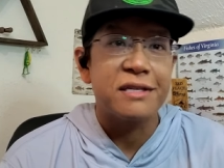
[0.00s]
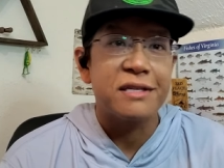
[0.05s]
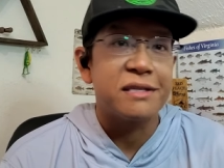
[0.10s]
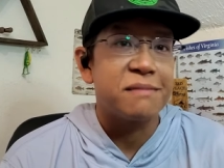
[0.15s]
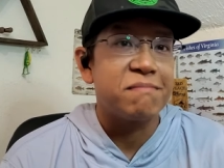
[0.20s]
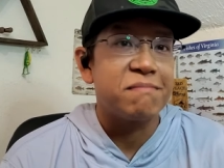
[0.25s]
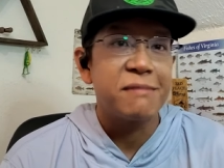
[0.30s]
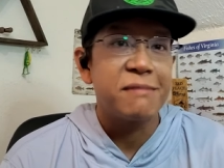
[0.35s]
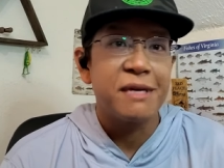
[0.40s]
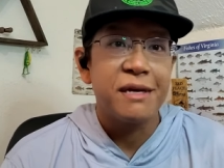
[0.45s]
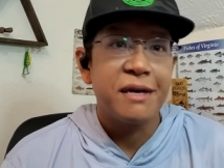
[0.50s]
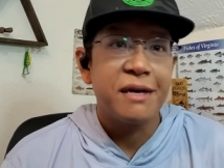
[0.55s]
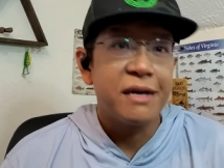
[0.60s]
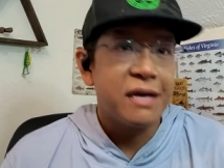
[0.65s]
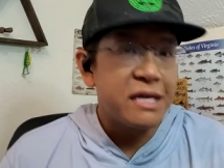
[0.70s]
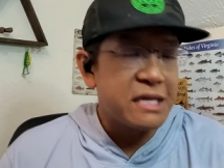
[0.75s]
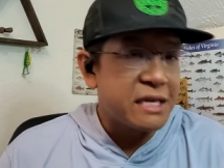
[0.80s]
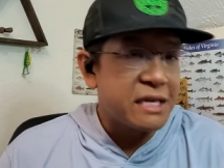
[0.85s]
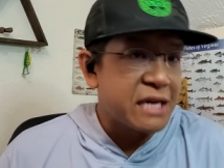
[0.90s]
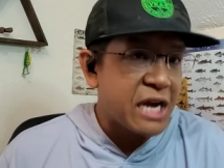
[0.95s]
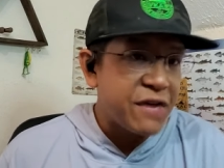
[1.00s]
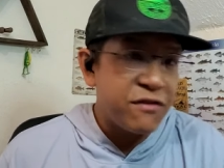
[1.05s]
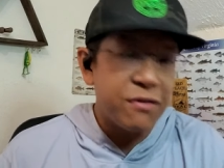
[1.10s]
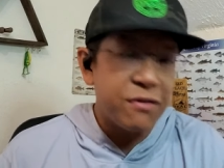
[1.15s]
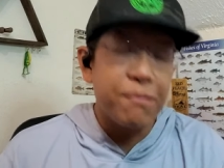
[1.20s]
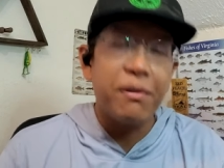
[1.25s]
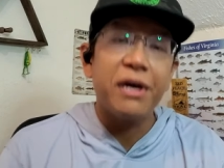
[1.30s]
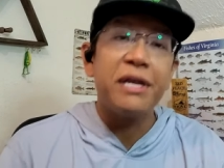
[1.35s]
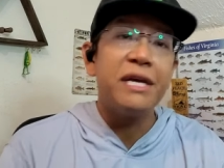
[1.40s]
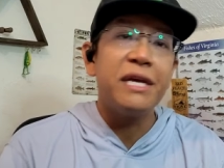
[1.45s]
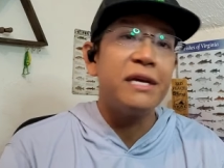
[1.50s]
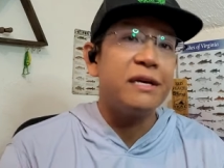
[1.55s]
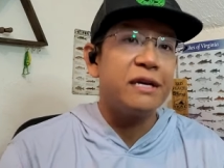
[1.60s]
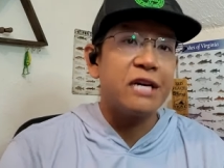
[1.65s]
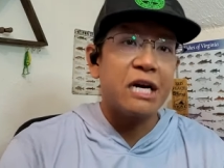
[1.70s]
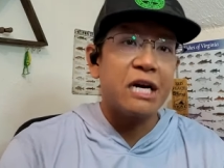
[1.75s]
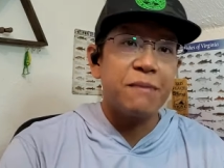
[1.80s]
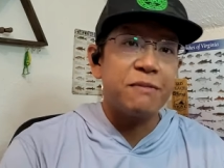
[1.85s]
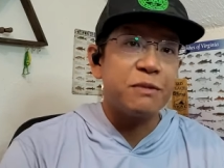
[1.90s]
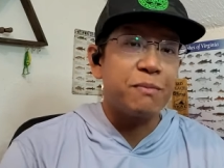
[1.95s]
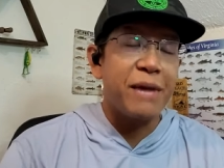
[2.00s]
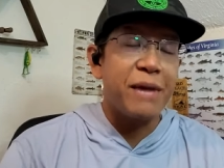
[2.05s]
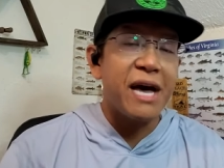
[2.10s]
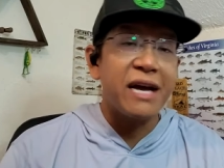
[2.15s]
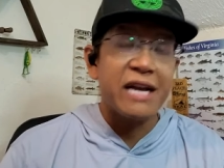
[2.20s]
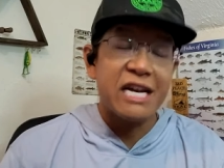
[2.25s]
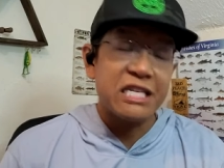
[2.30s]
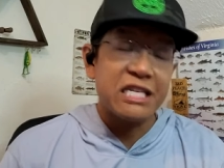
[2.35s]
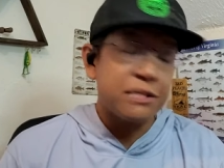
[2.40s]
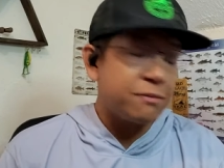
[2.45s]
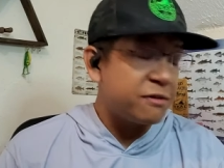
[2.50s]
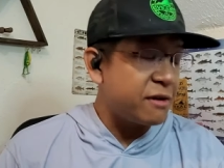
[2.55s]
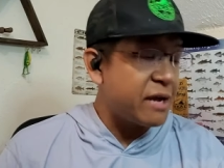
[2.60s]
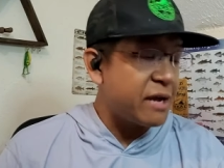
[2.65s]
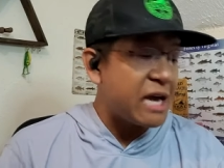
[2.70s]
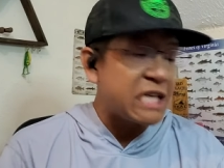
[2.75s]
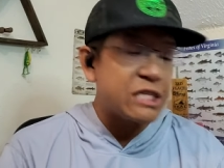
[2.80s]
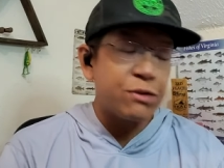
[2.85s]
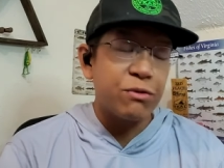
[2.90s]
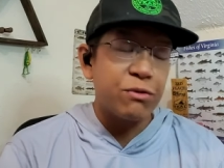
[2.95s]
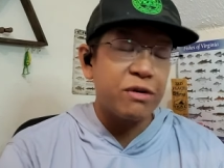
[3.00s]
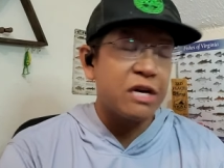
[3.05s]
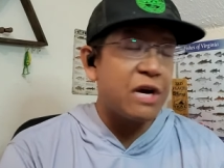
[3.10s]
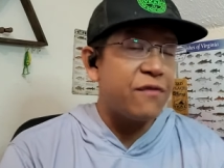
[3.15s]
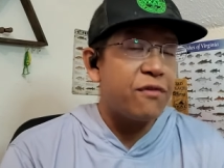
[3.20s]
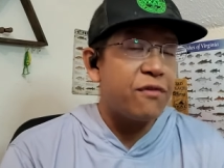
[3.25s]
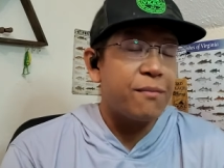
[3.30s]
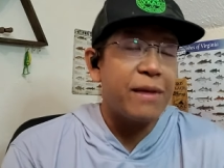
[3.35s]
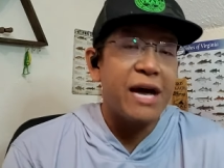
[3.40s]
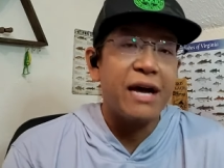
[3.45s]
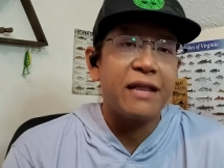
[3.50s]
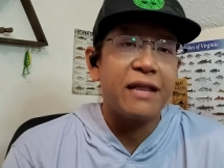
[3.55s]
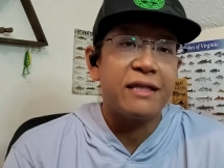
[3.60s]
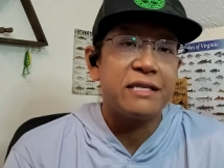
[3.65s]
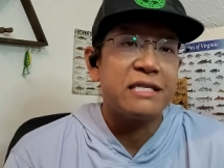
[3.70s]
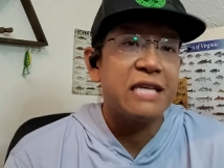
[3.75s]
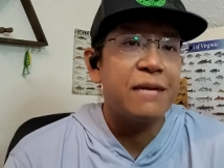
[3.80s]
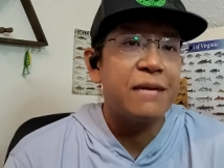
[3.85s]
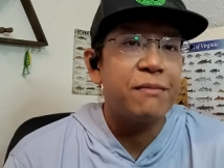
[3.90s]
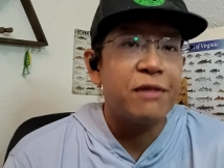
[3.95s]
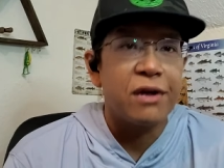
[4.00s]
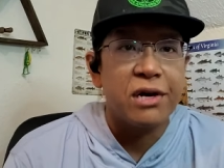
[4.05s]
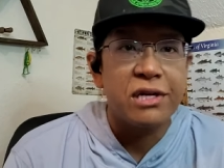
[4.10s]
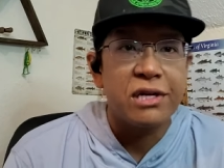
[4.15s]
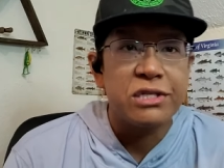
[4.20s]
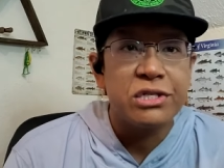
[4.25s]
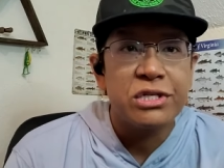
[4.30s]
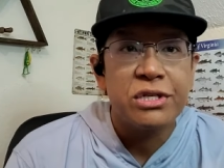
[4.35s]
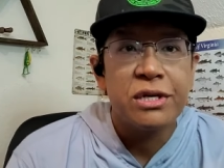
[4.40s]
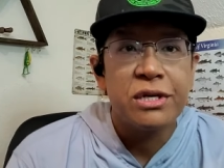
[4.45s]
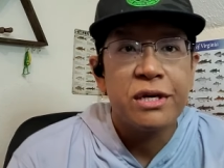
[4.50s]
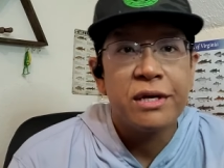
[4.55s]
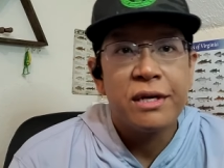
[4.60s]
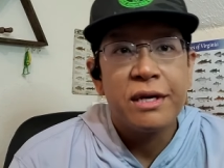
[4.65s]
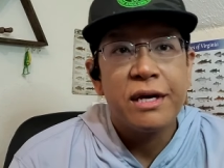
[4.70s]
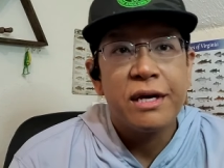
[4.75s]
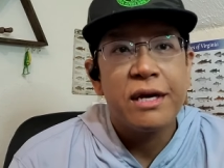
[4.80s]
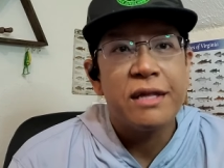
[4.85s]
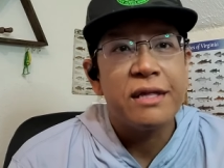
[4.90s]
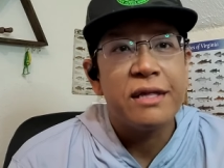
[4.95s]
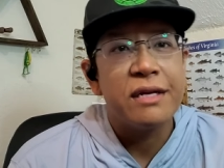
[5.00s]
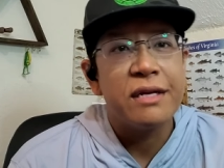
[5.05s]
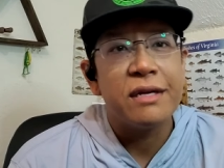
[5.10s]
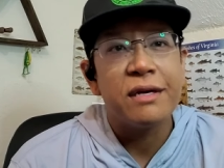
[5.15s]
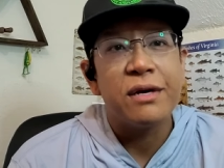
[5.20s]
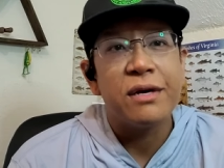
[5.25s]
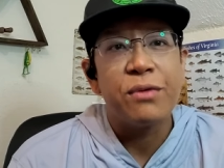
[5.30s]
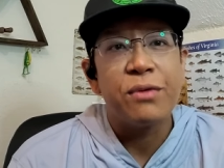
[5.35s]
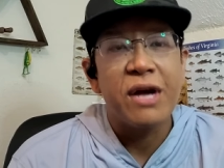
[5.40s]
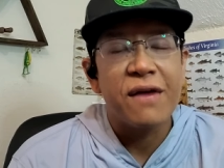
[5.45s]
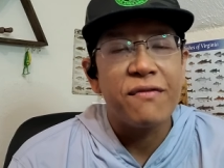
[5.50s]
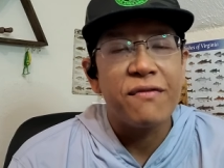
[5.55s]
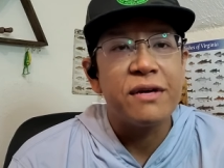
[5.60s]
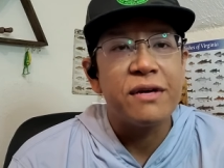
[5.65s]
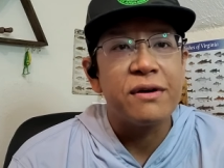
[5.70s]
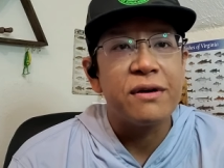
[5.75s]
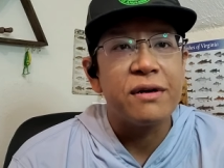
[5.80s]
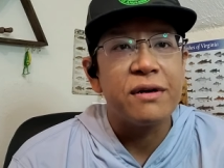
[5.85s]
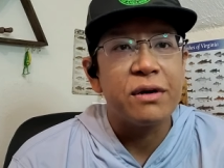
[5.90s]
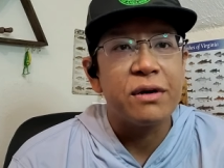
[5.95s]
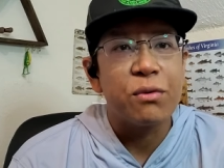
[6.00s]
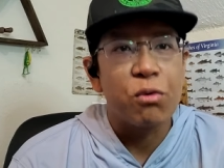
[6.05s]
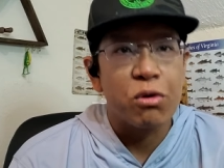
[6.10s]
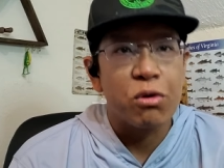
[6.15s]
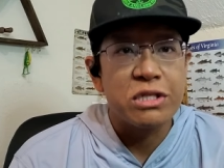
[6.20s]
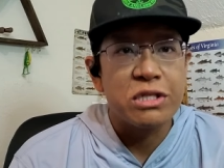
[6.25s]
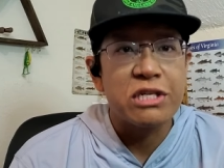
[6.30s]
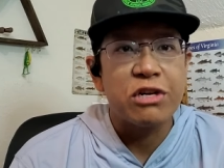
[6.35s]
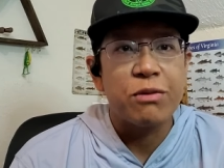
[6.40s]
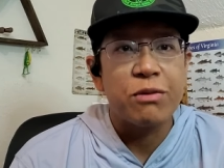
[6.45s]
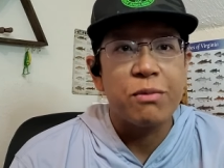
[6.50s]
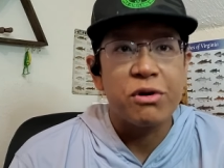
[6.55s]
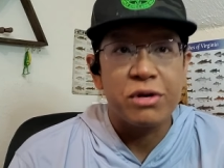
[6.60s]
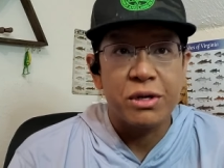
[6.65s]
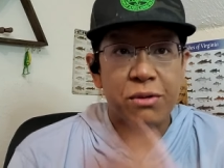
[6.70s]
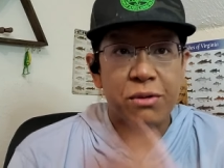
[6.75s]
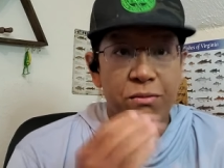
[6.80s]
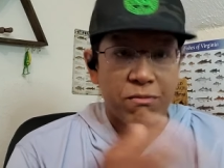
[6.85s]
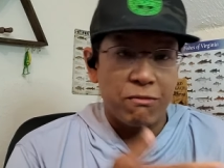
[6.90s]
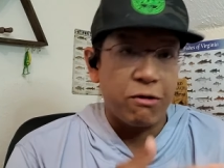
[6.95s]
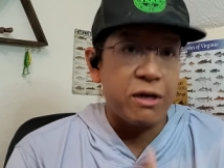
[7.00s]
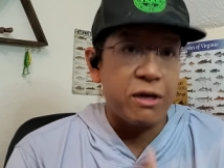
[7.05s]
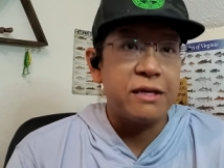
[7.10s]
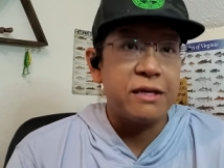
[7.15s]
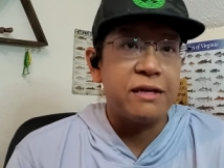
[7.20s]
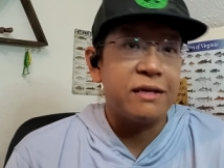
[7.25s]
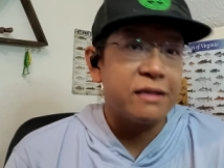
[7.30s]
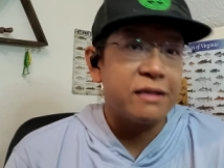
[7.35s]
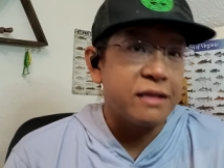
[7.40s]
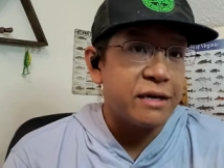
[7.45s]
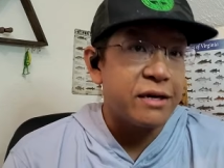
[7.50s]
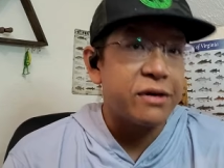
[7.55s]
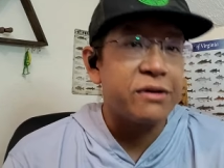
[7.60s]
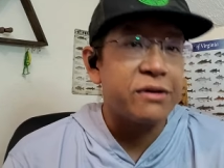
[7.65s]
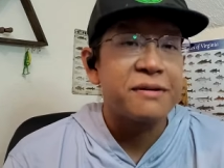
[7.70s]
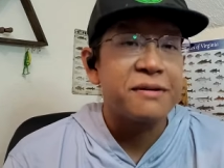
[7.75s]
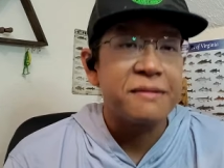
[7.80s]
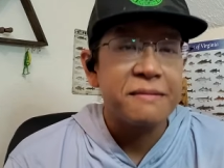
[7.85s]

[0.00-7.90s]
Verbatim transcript: And then everybody comes back, has to has to recover back to the same launch, and then uh, we have the award ceremony right then and there.